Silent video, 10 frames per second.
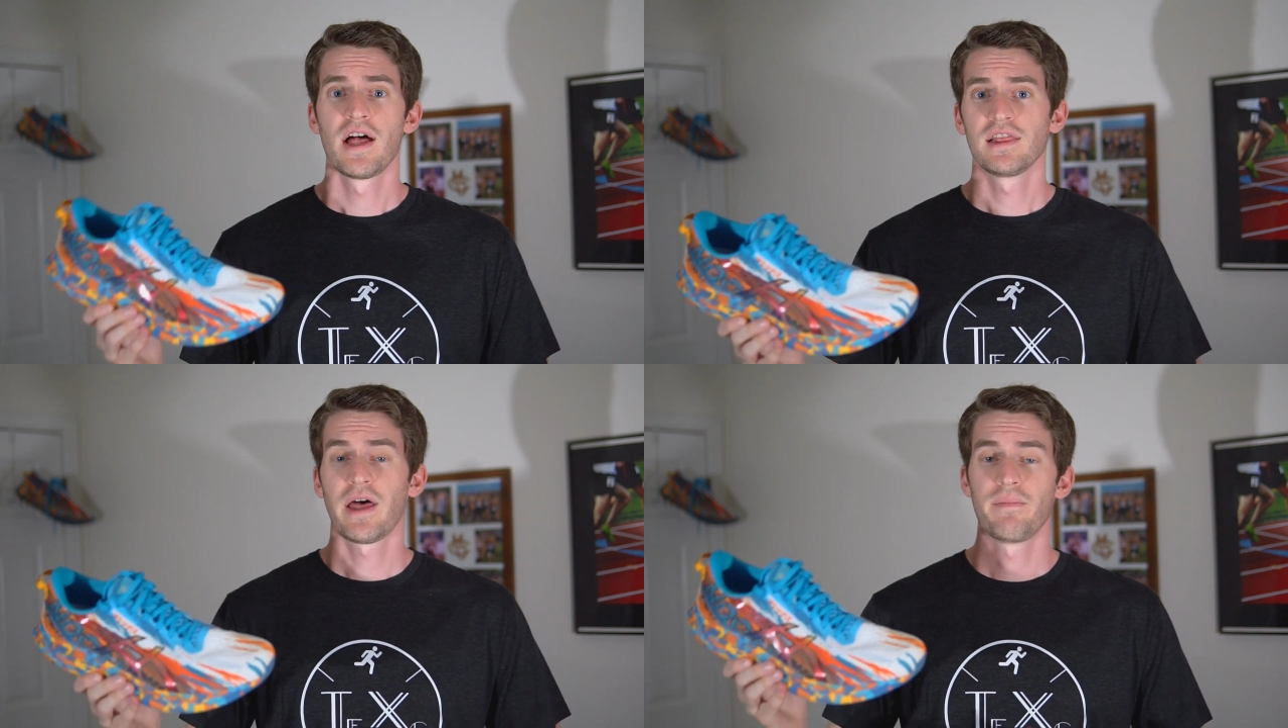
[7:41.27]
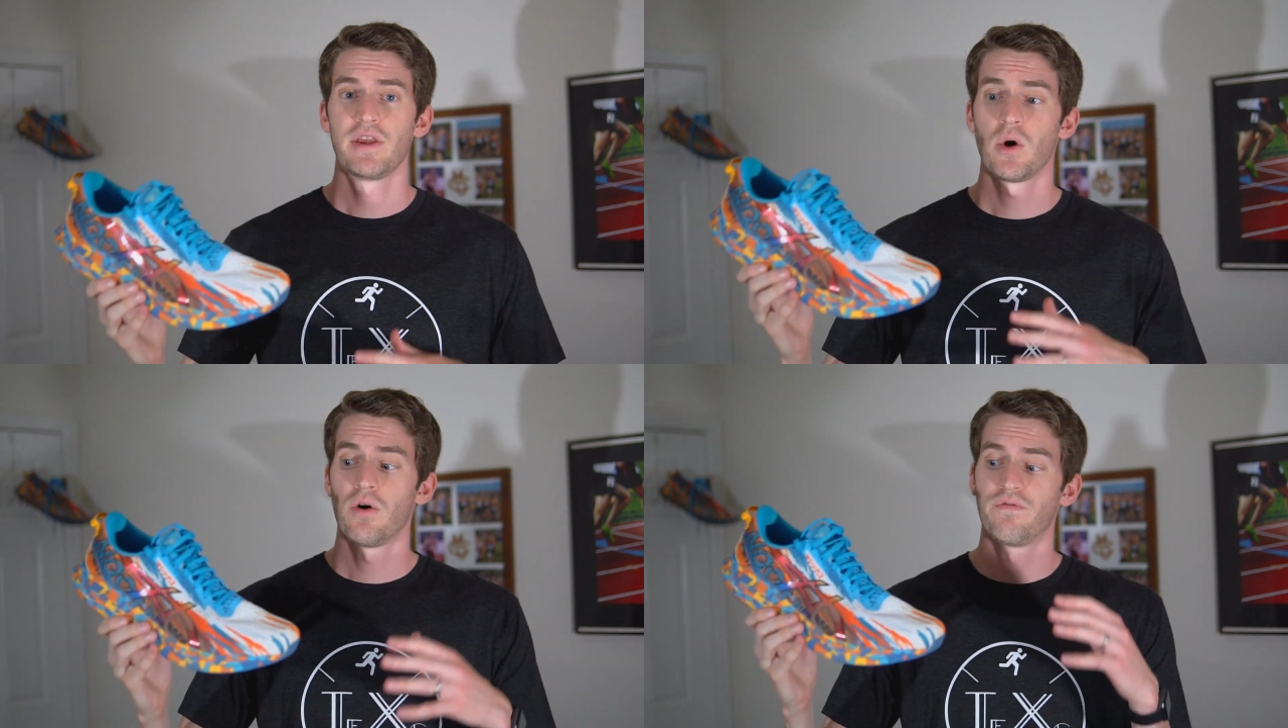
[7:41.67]
Let me
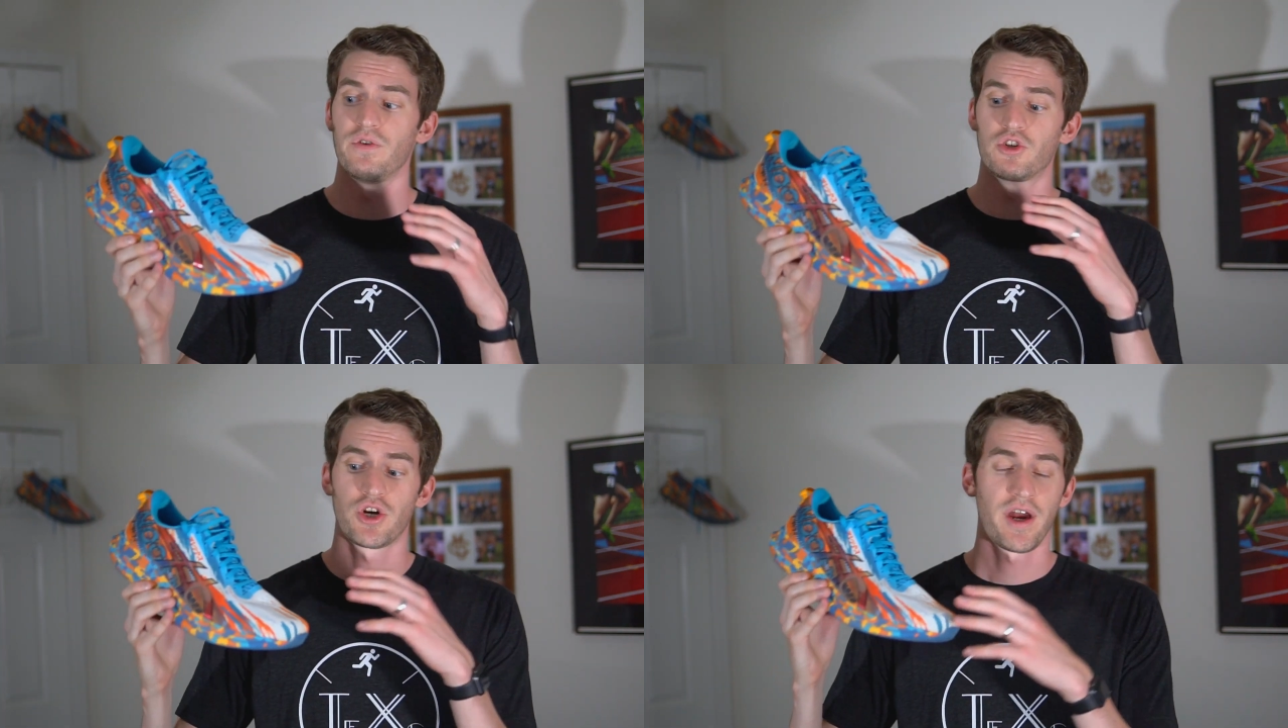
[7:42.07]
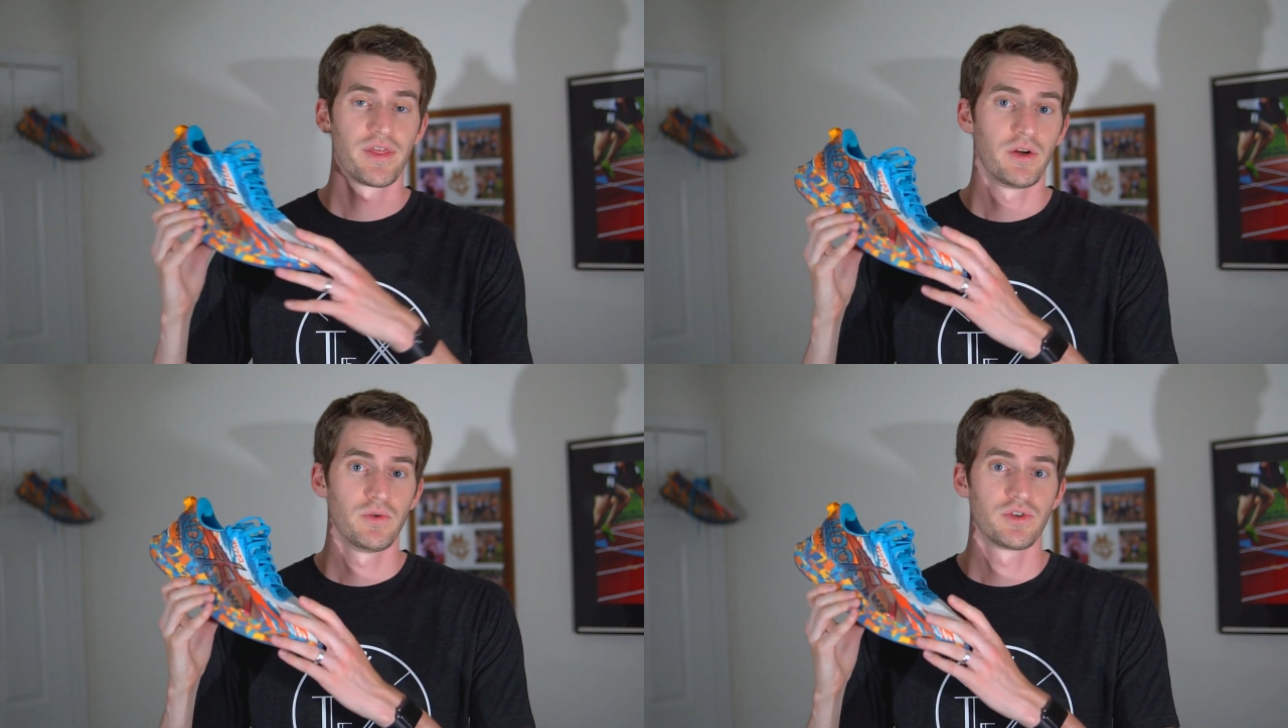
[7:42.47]
know if you tried
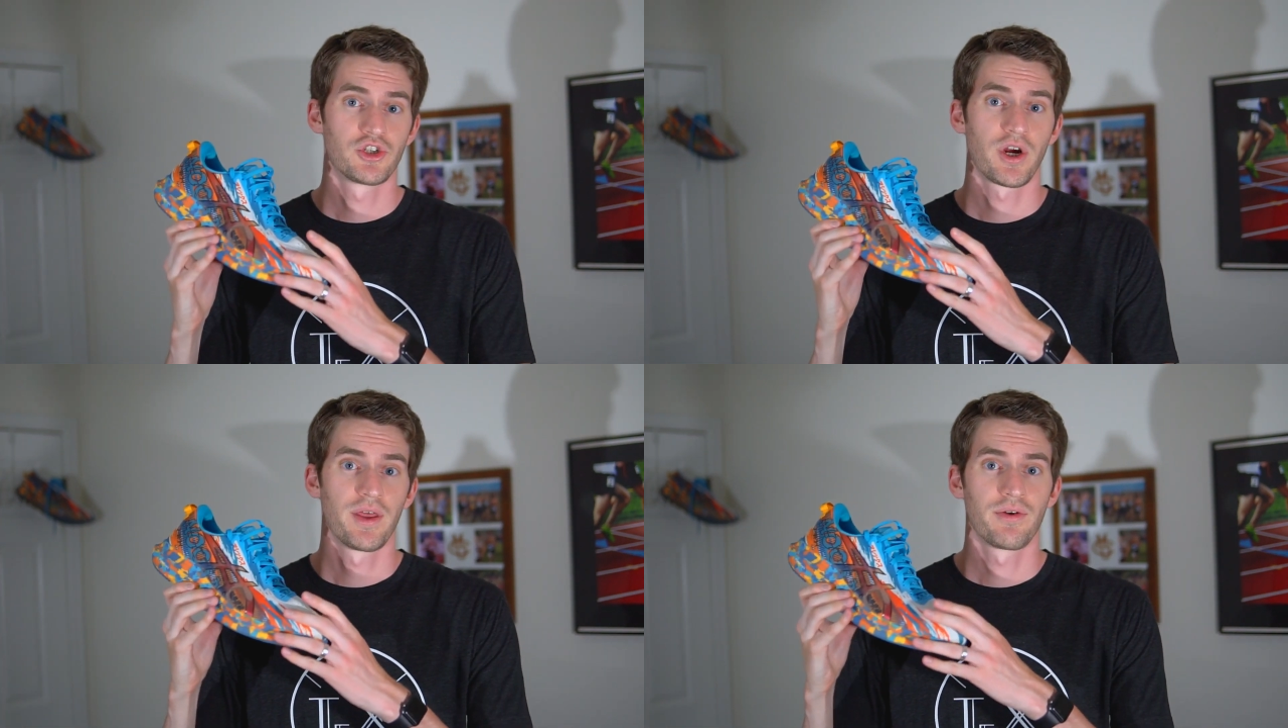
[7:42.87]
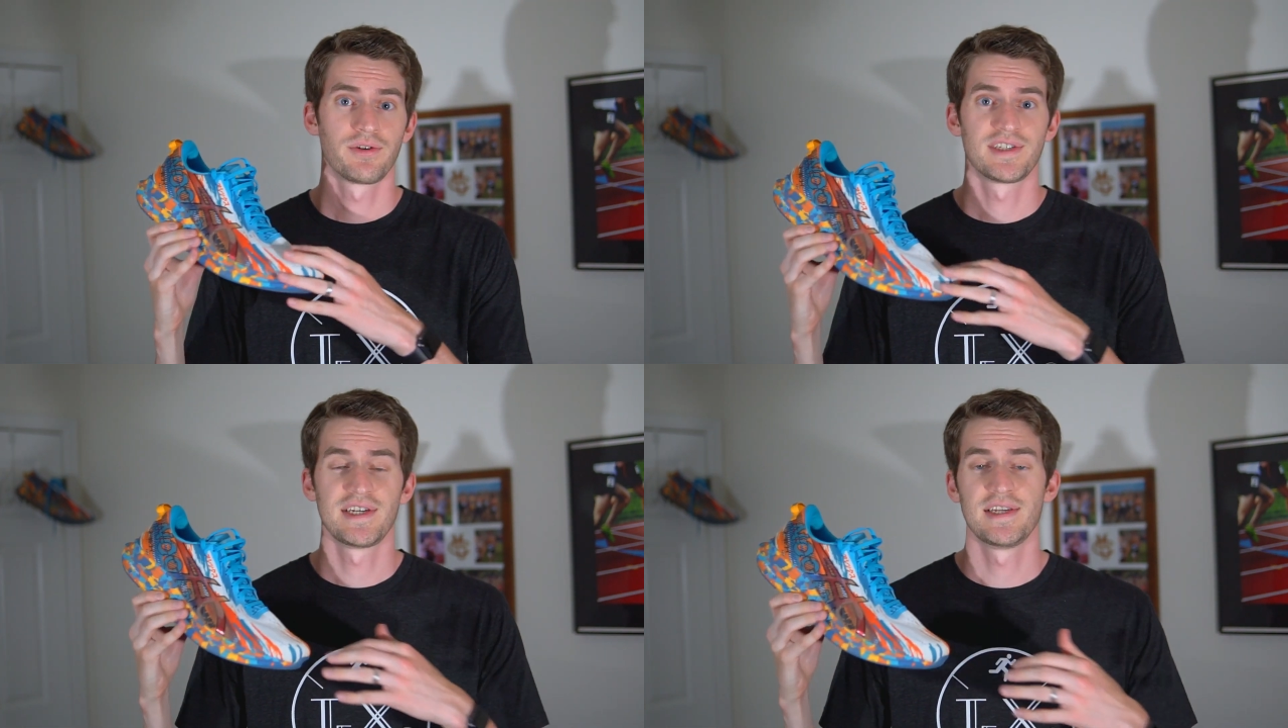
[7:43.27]
the Noosa Tri
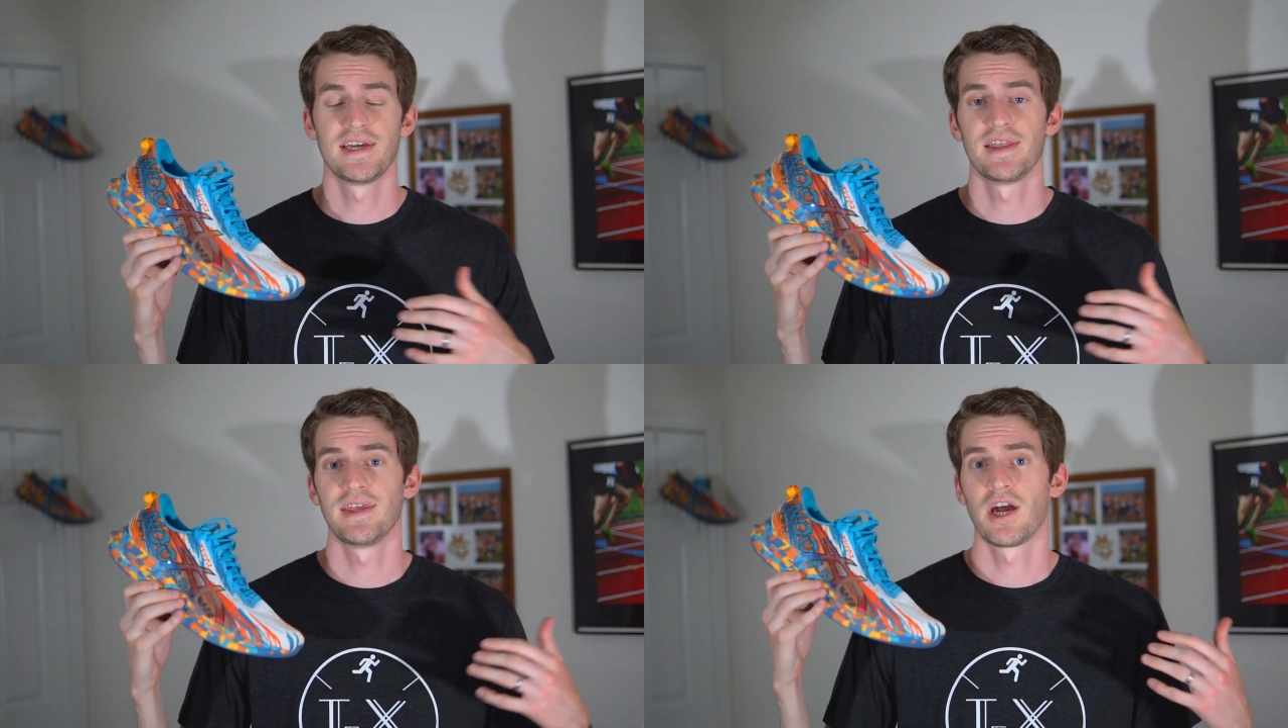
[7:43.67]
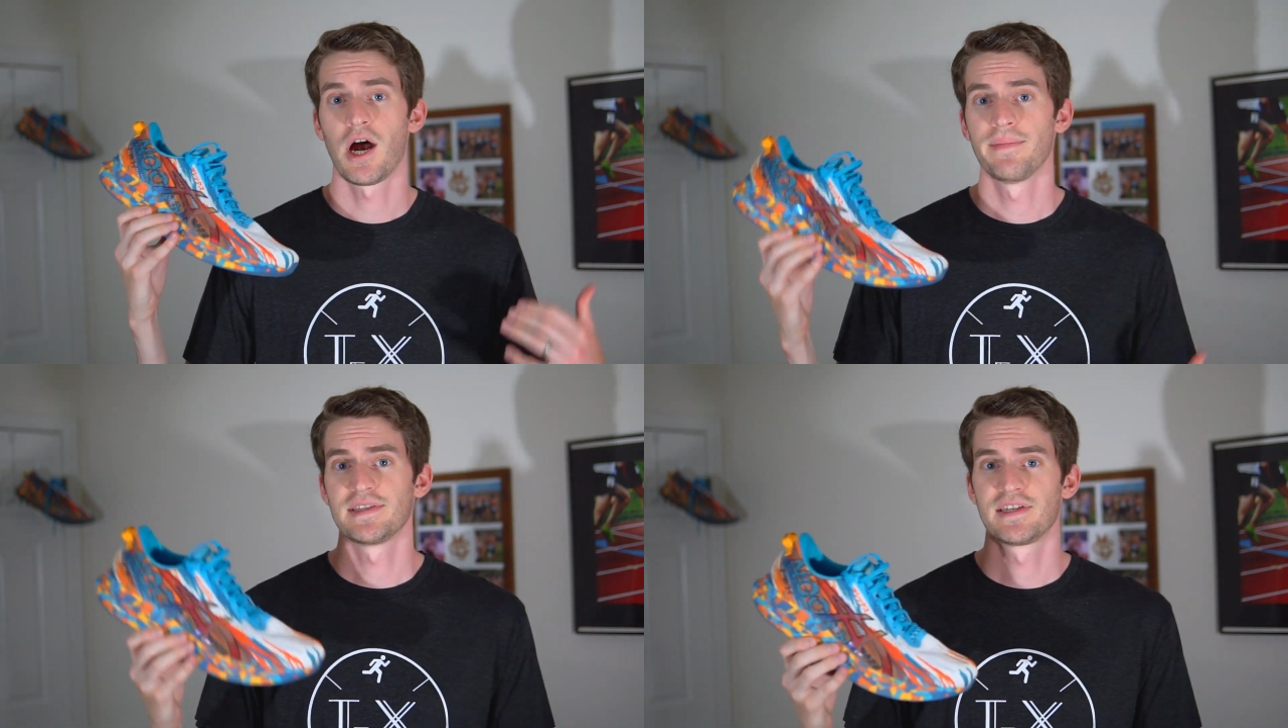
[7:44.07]
13 in the
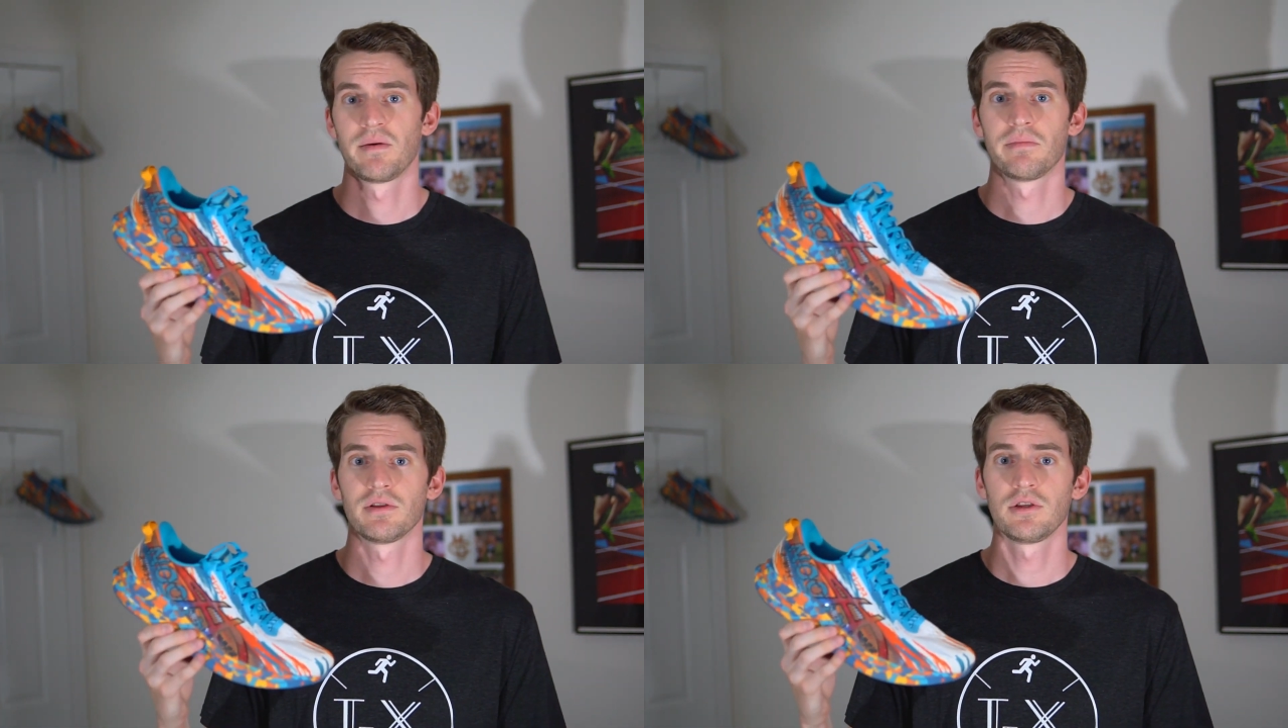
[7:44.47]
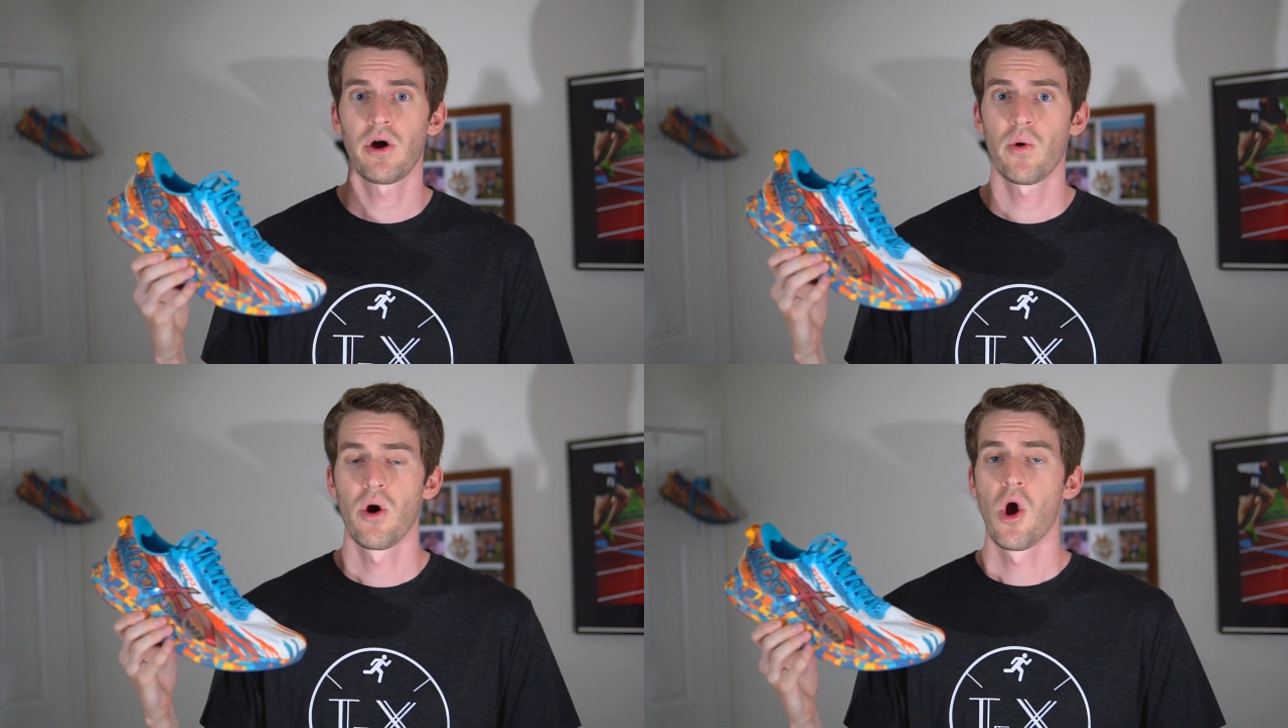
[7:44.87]
comments down
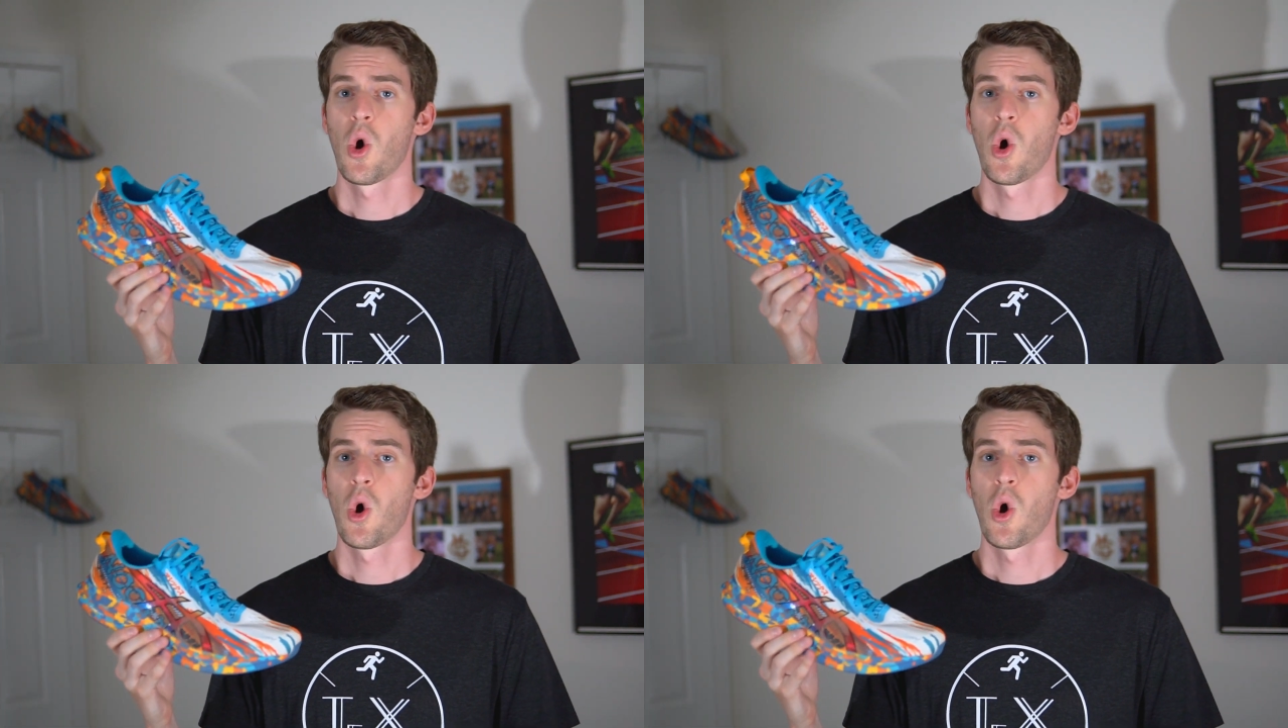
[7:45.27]
below,